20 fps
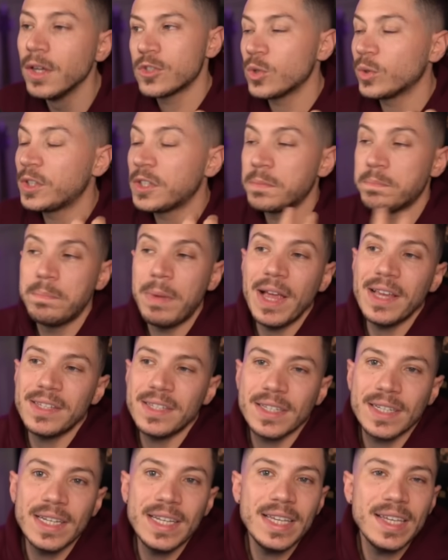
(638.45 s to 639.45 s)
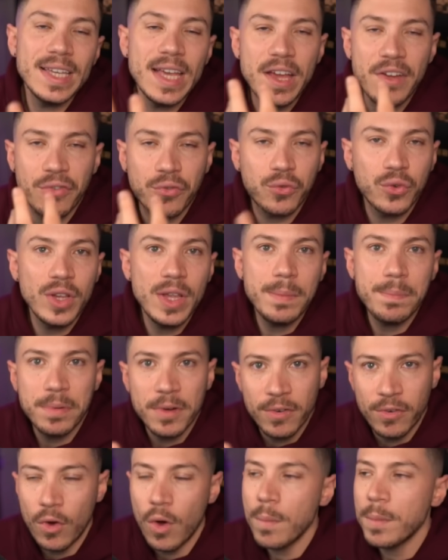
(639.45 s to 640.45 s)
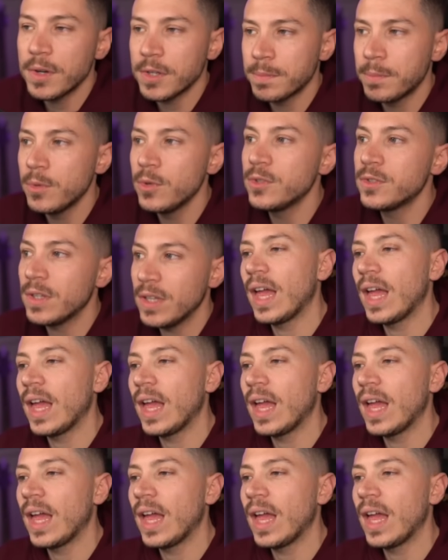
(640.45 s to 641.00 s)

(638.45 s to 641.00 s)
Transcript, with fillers: So it is basically a free performance boost